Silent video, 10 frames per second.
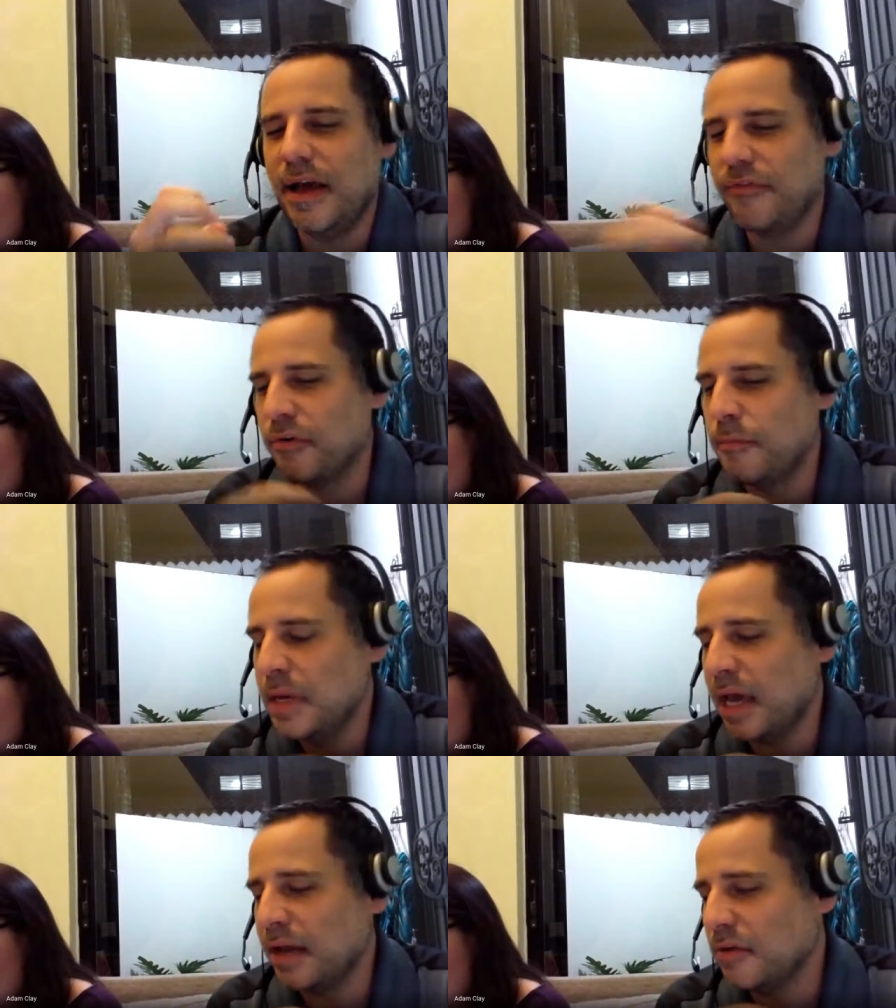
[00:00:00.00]
for
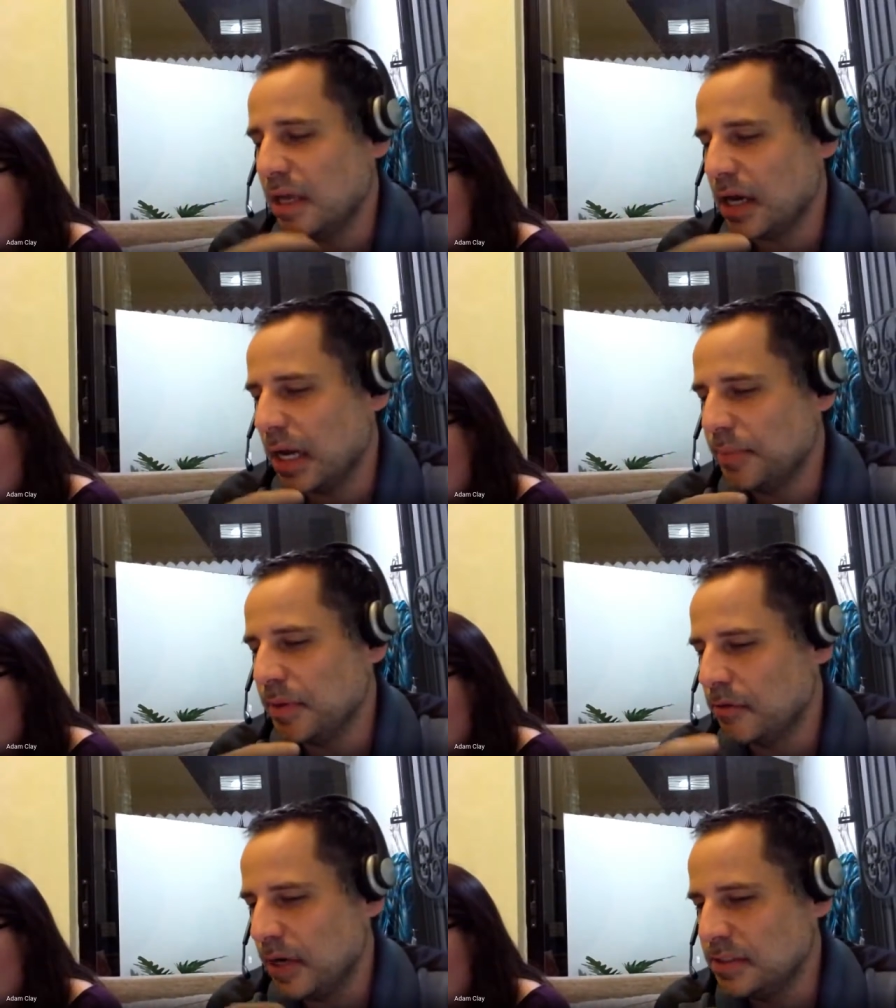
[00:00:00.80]
me, I don't get caught up in
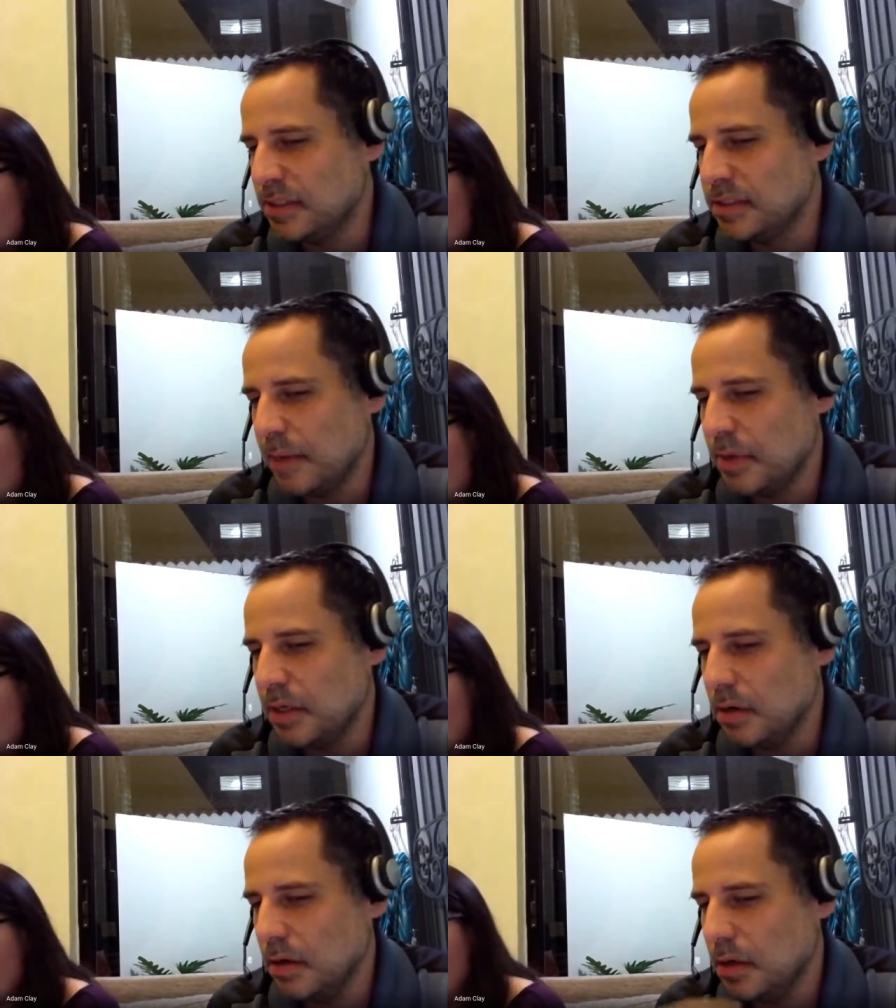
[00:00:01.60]
the grades this time of
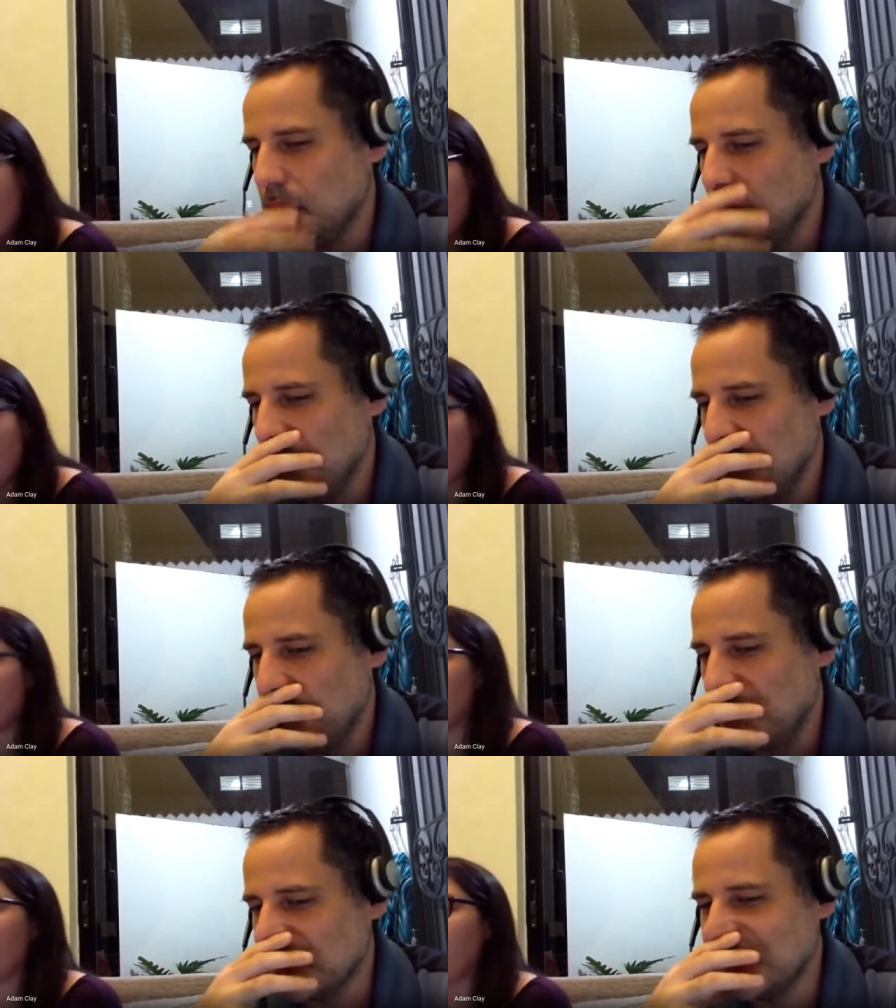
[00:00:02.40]
year
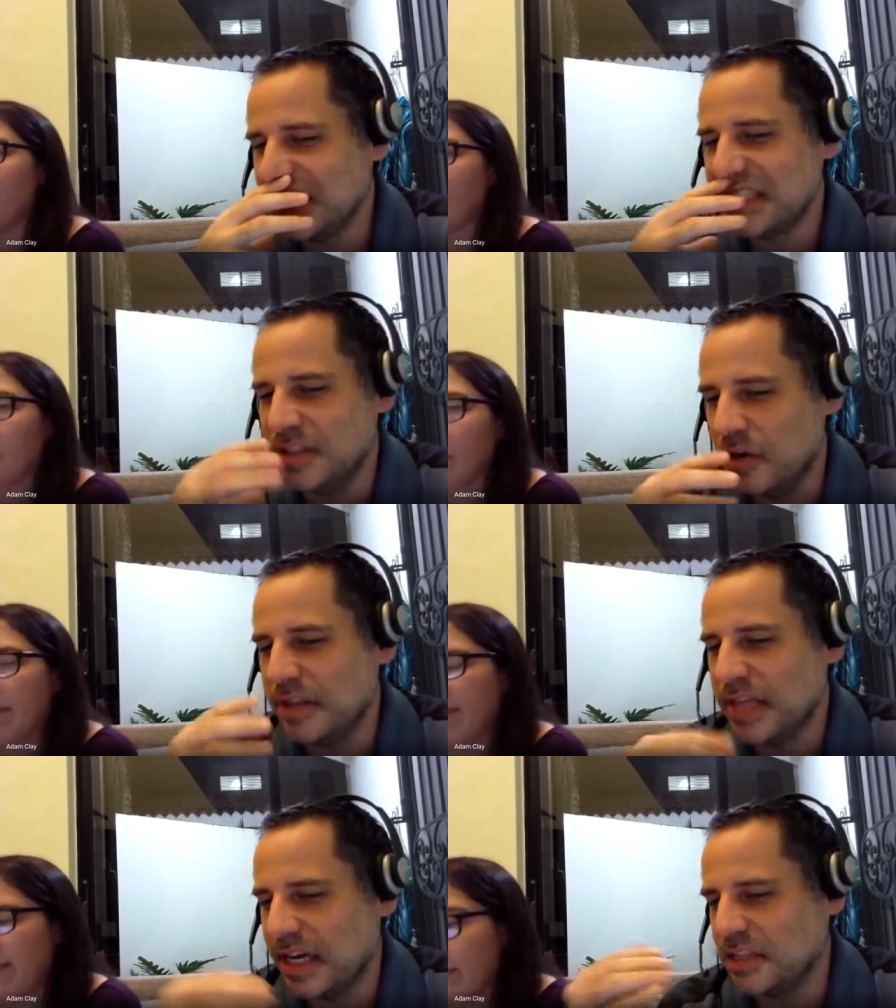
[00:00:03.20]
because I just know
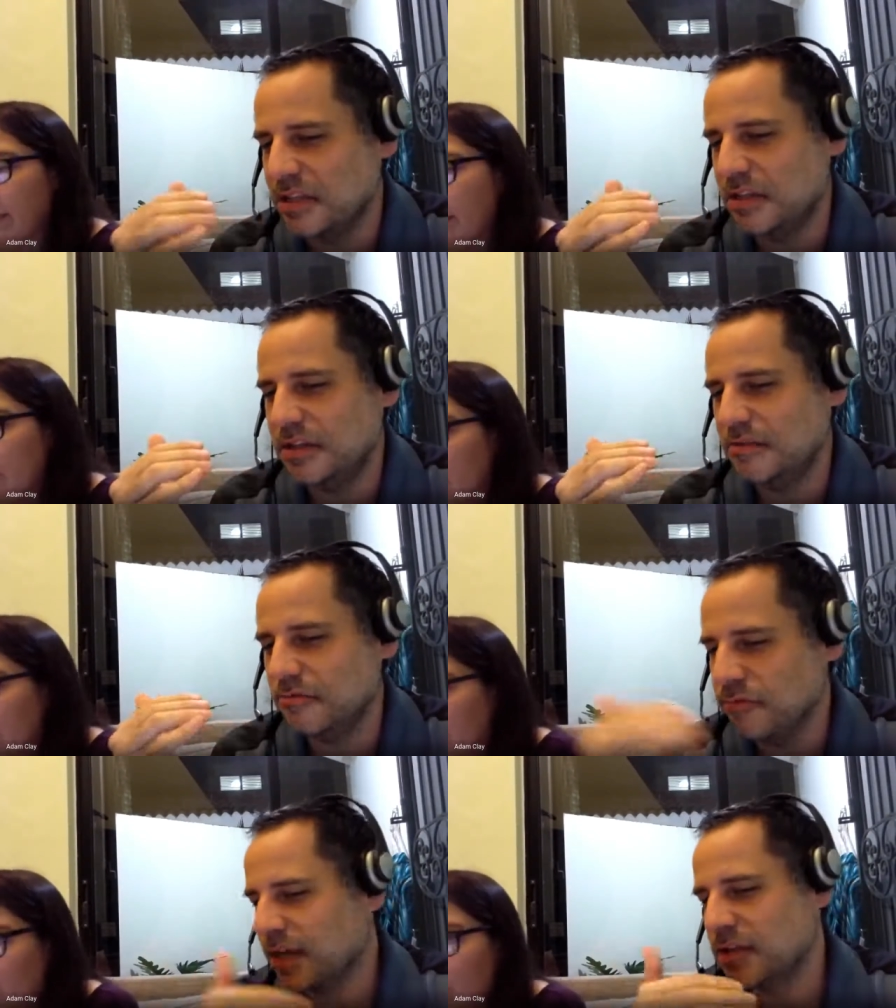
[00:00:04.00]
that can
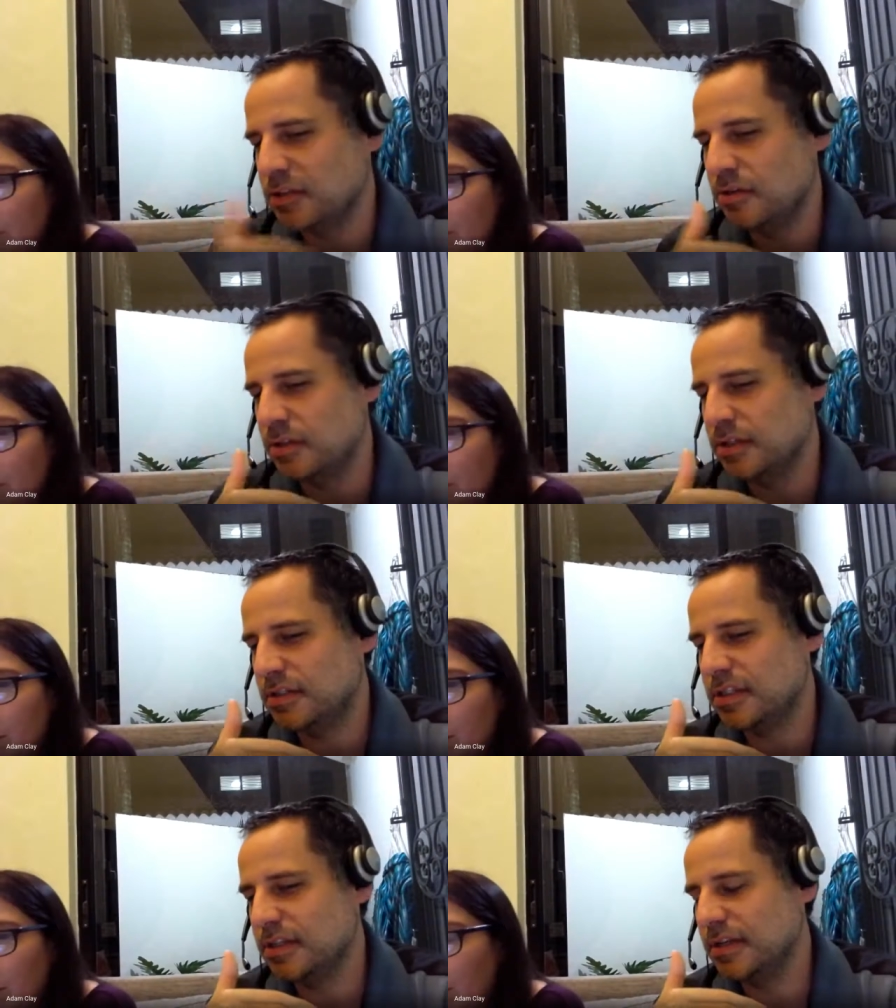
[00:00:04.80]
wreck a
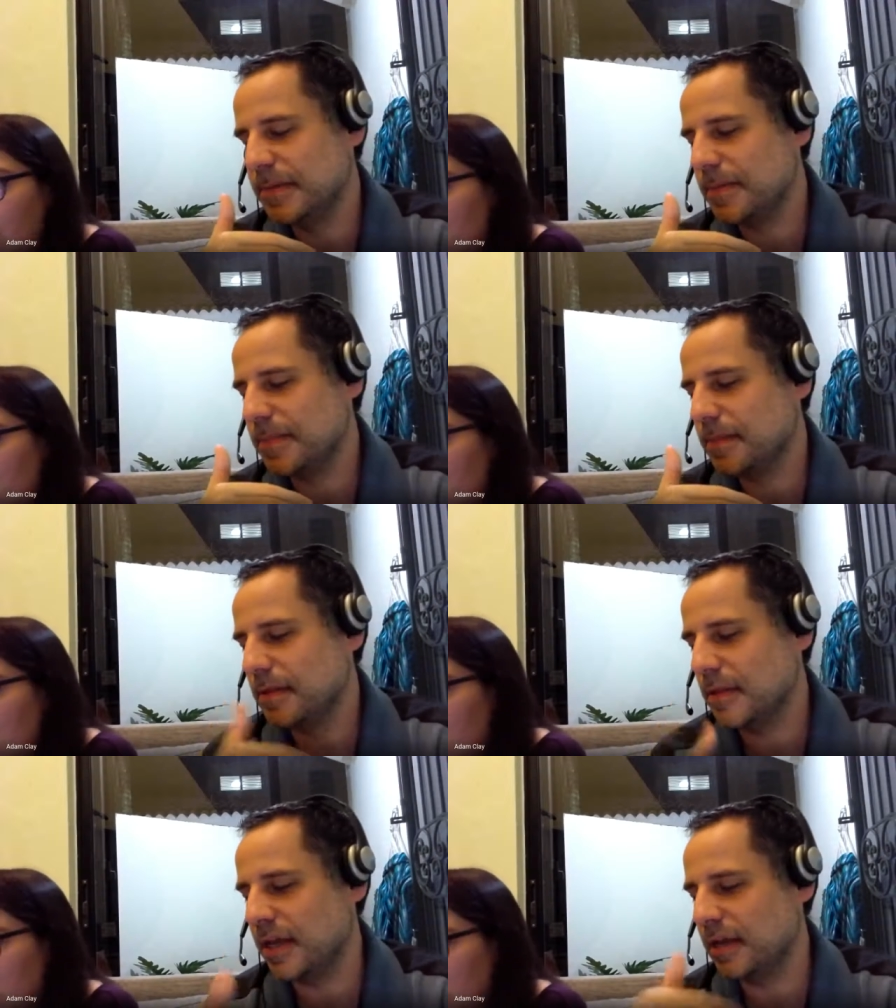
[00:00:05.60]
student's like